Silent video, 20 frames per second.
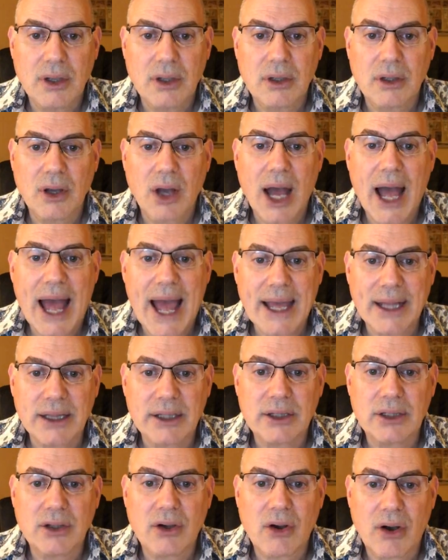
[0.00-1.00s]

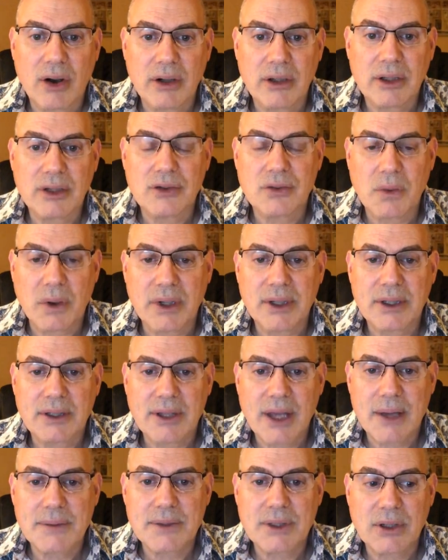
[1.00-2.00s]
Hyaline cartilage, one of the
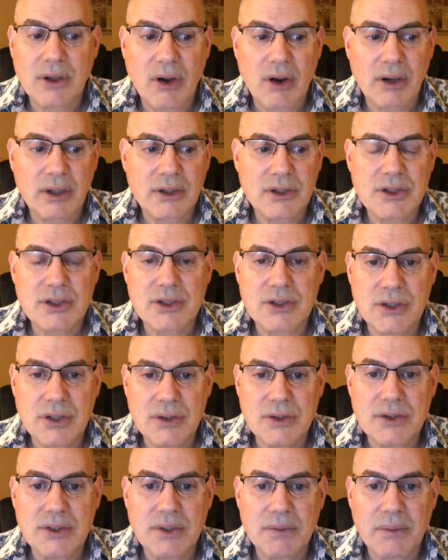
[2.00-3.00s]
types of cartilage, is
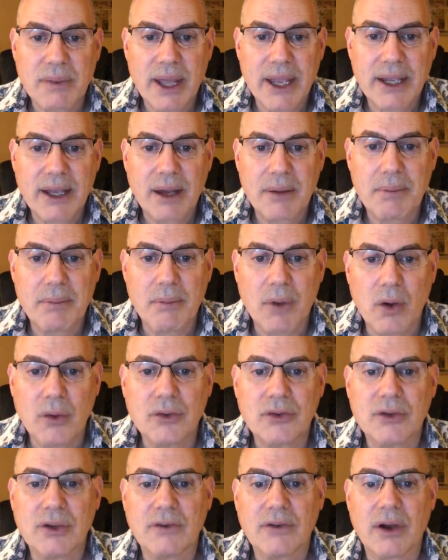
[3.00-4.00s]
used to make up
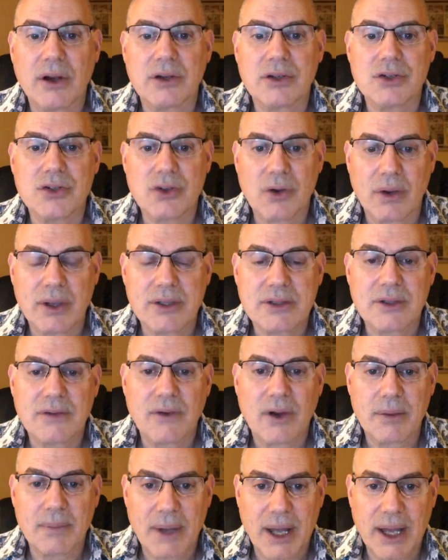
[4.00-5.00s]
most of our joints of
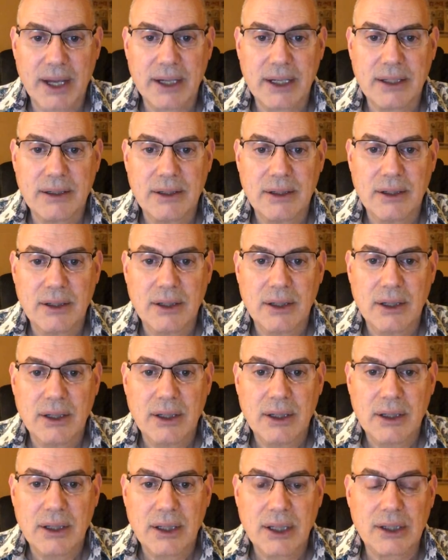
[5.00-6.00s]
our body.
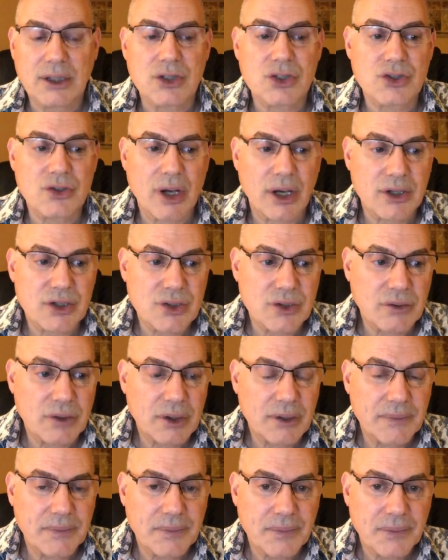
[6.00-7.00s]
It's
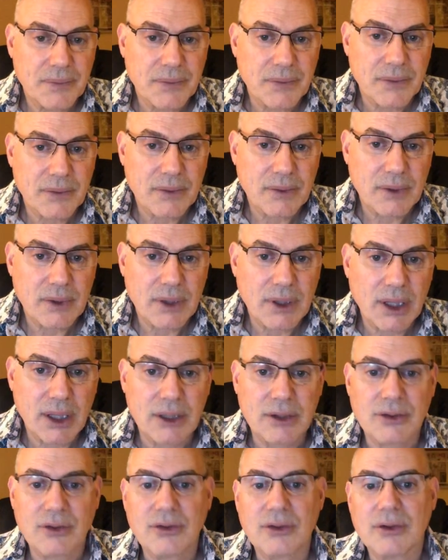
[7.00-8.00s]
structural.
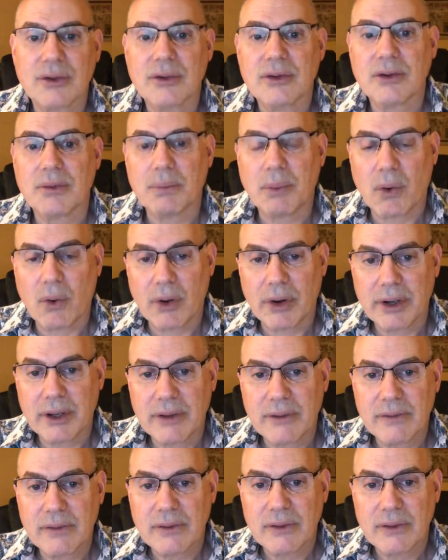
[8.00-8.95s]
It's supportive.